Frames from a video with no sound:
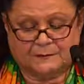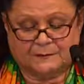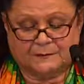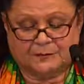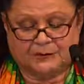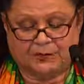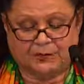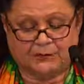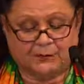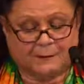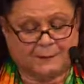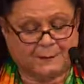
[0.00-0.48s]

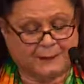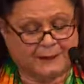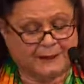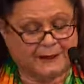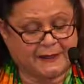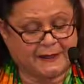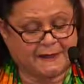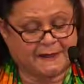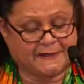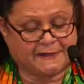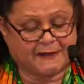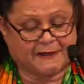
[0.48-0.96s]

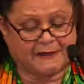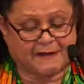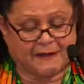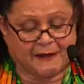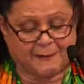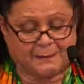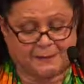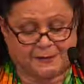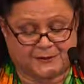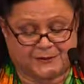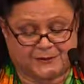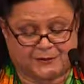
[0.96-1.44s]
Europeans, in
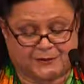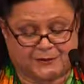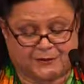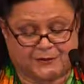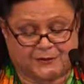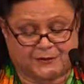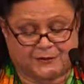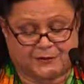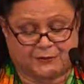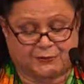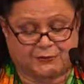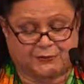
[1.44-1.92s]
their
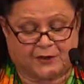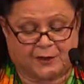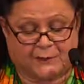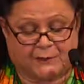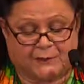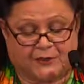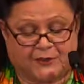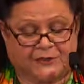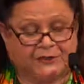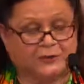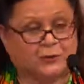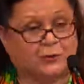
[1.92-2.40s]
pursuit to
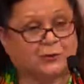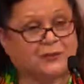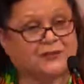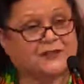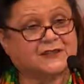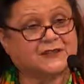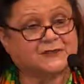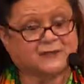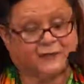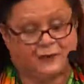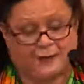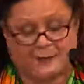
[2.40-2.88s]
rip
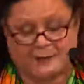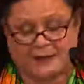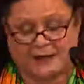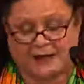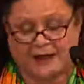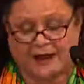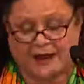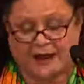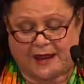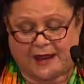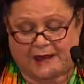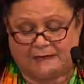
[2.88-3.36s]
resources from the
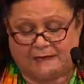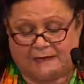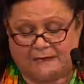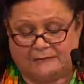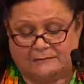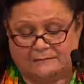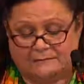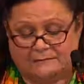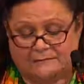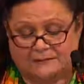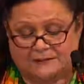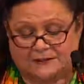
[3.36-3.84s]
land,
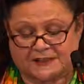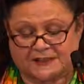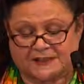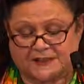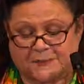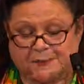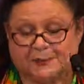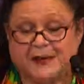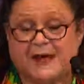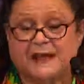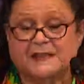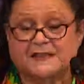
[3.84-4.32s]

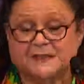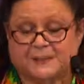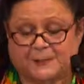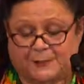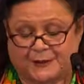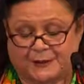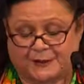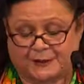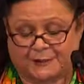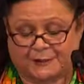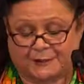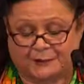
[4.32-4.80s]
displaced
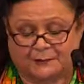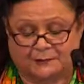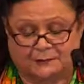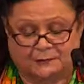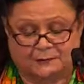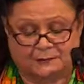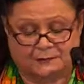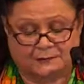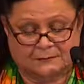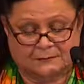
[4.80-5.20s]
people,